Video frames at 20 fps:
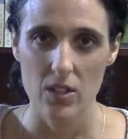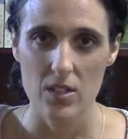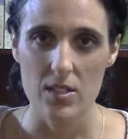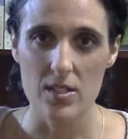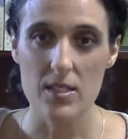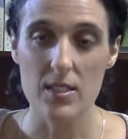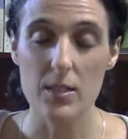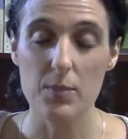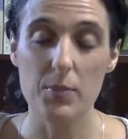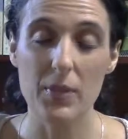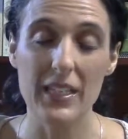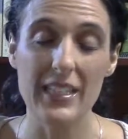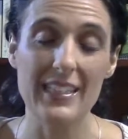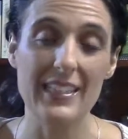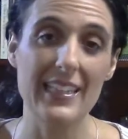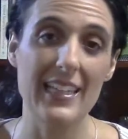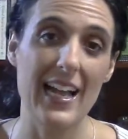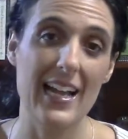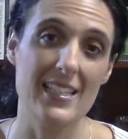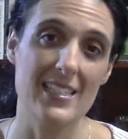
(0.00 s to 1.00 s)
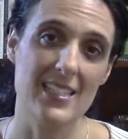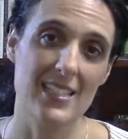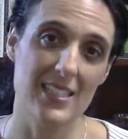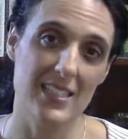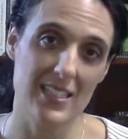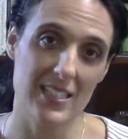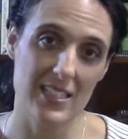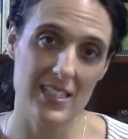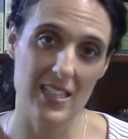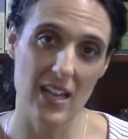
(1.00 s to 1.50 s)
Sleeping less
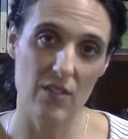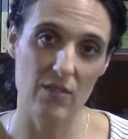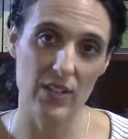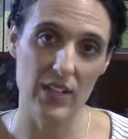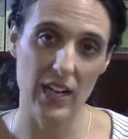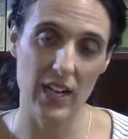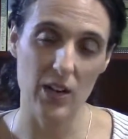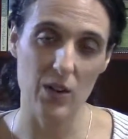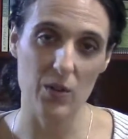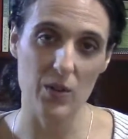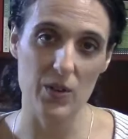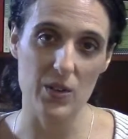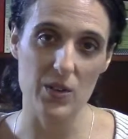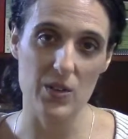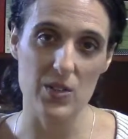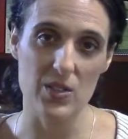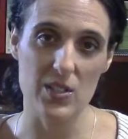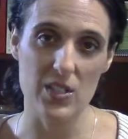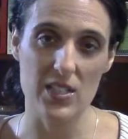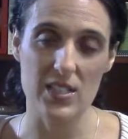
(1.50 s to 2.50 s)
than 7 hours